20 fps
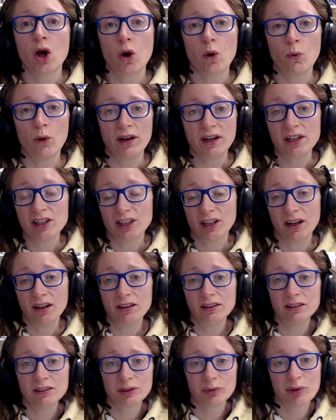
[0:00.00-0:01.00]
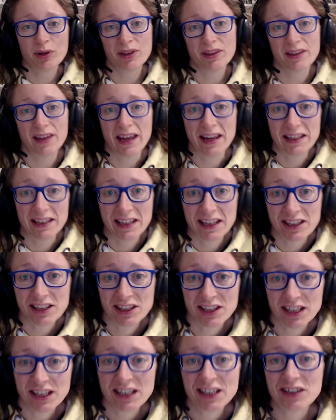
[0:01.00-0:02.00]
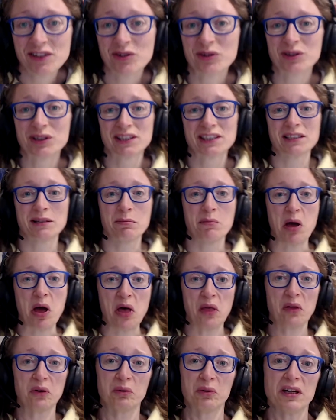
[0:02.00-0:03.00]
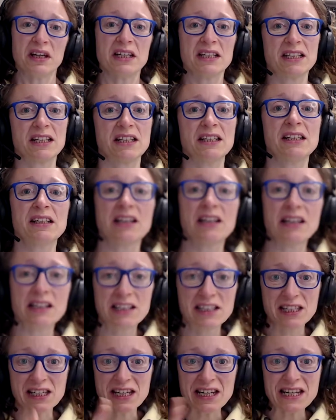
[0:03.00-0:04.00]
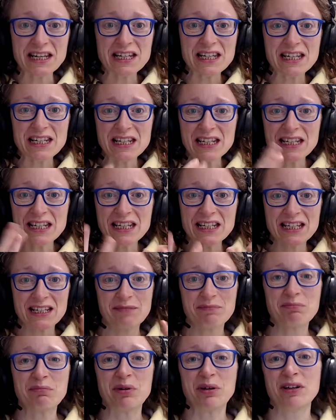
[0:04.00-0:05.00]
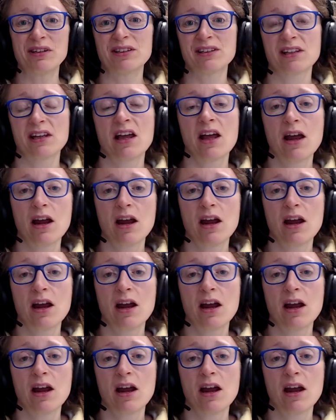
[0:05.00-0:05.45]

When a child with ADHD or some other reason to need input